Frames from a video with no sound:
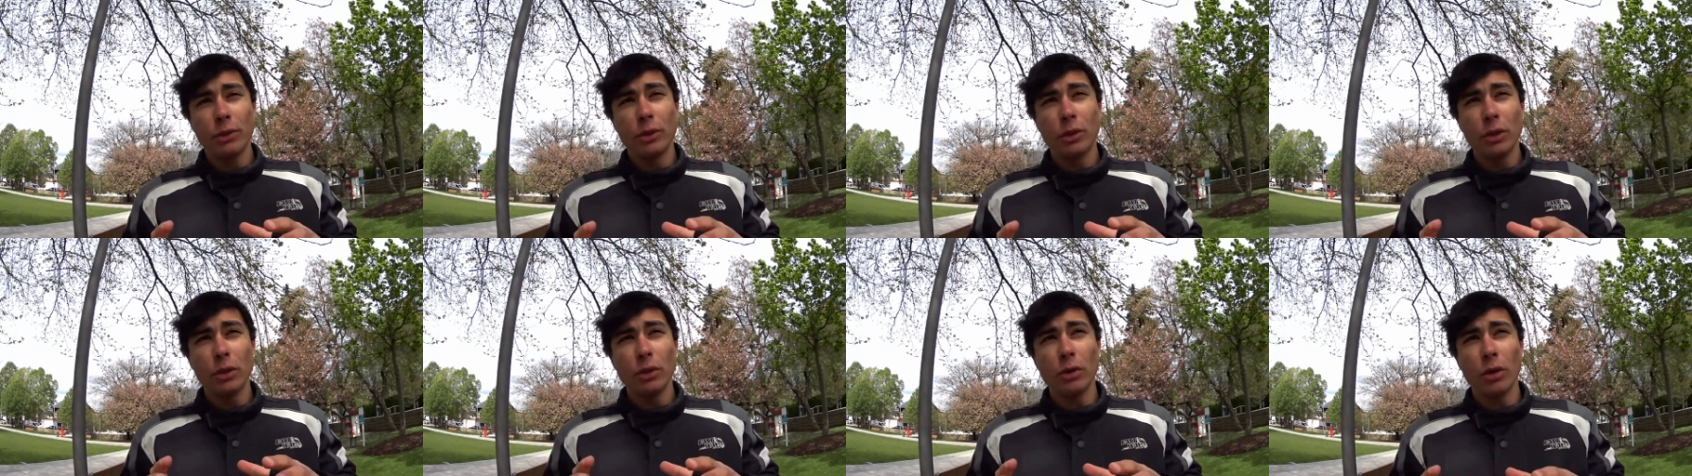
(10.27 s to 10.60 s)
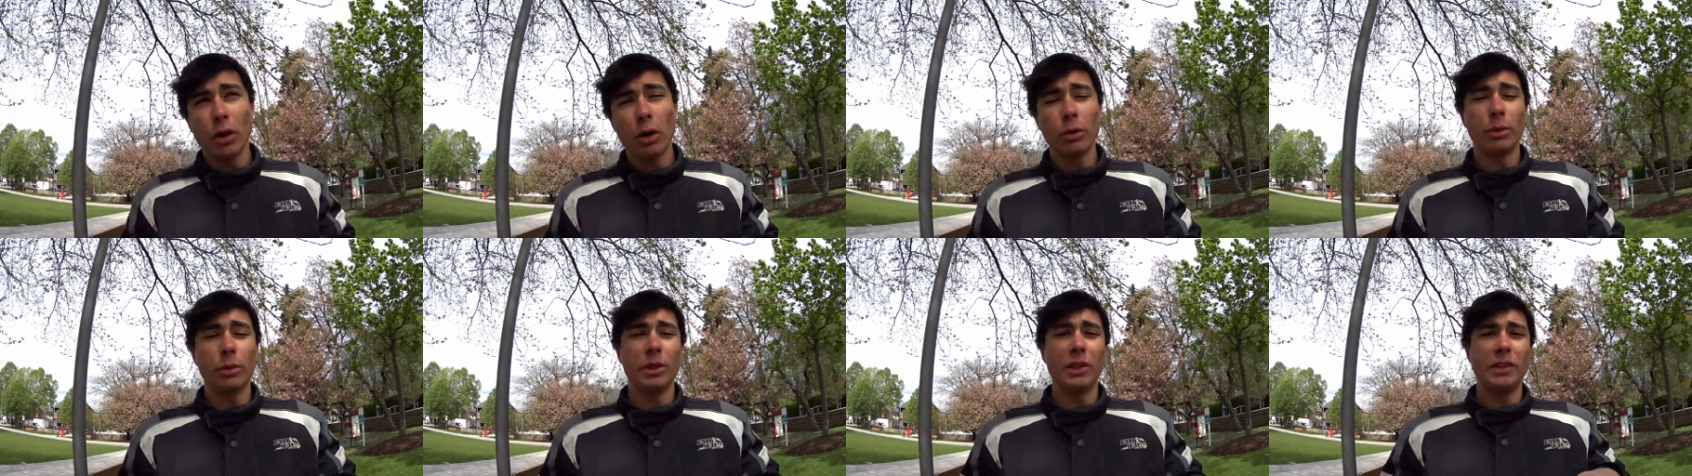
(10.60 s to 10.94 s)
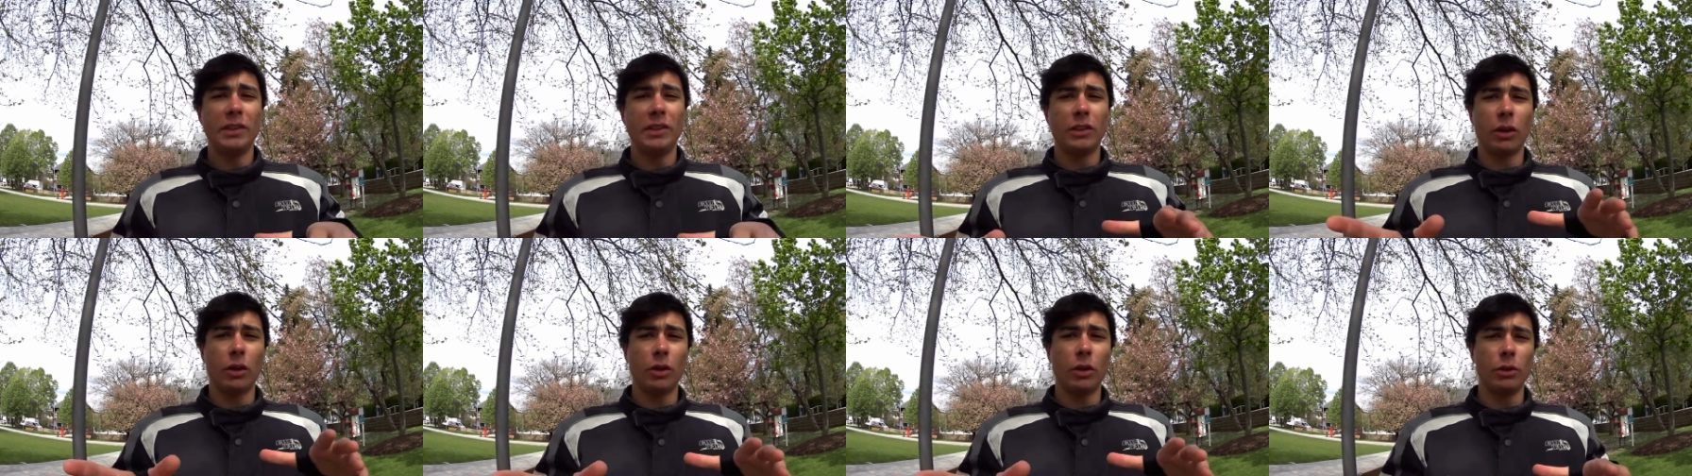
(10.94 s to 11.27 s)
you already
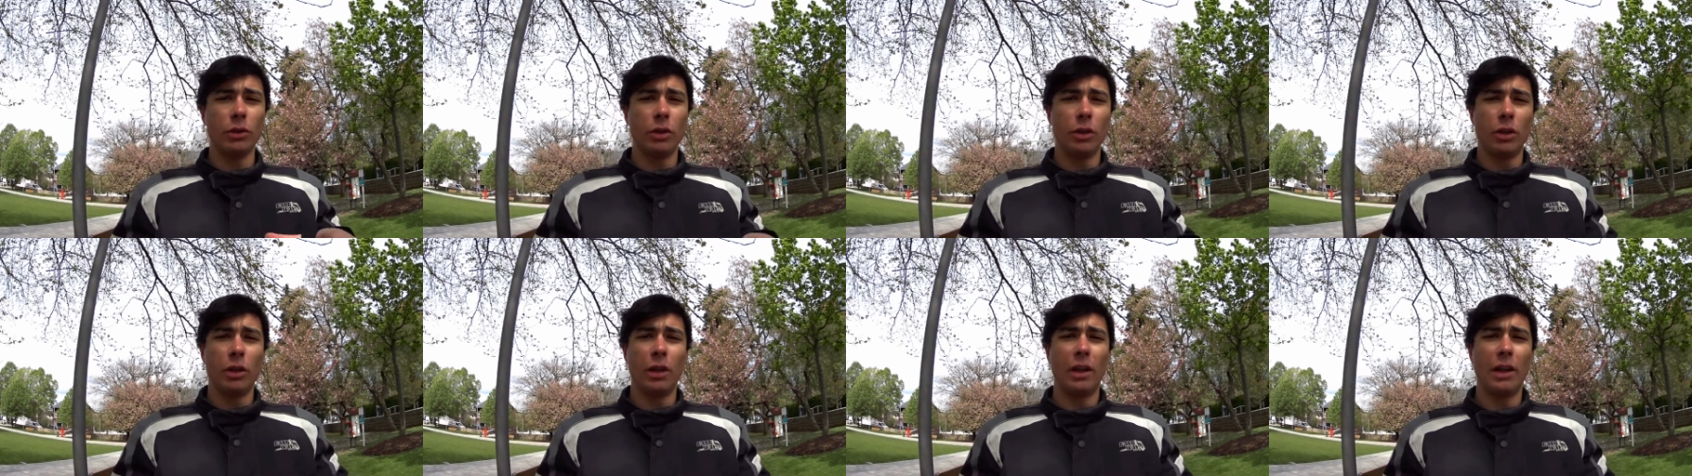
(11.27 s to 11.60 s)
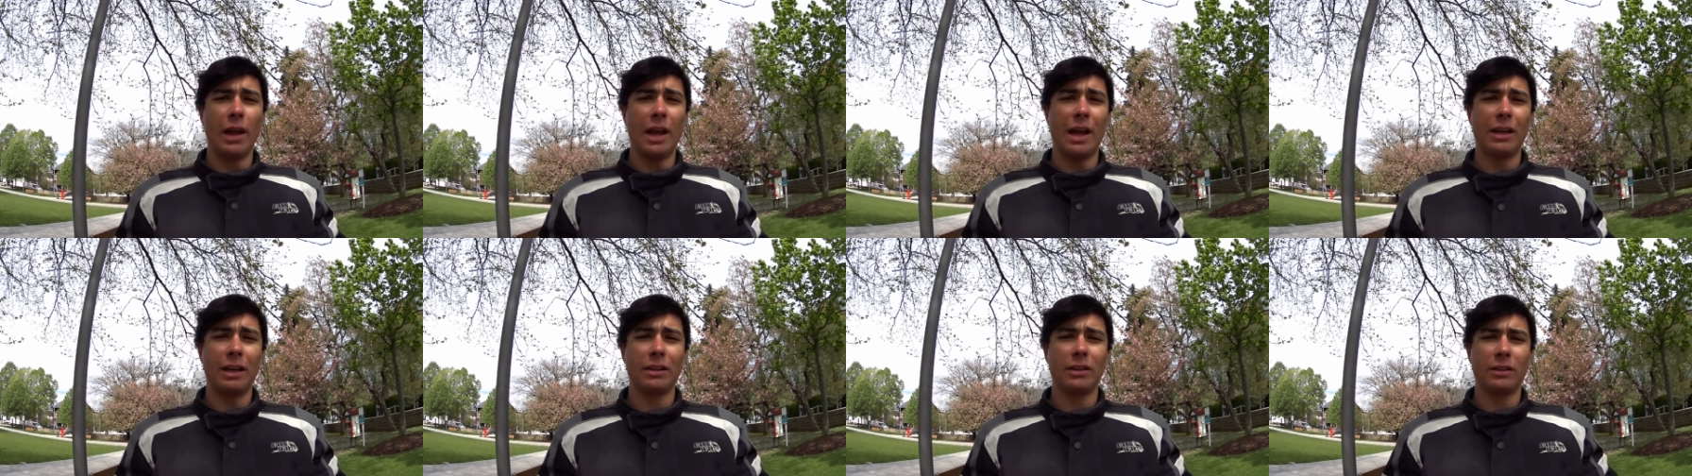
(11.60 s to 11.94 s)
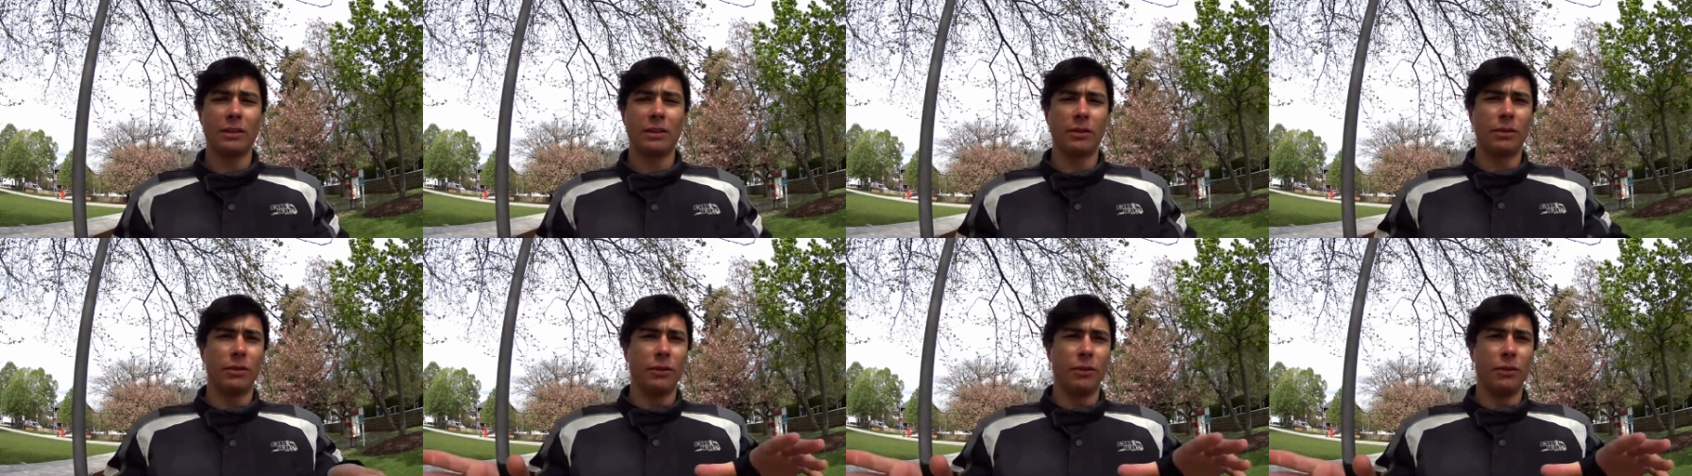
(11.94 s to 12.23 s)
saw the last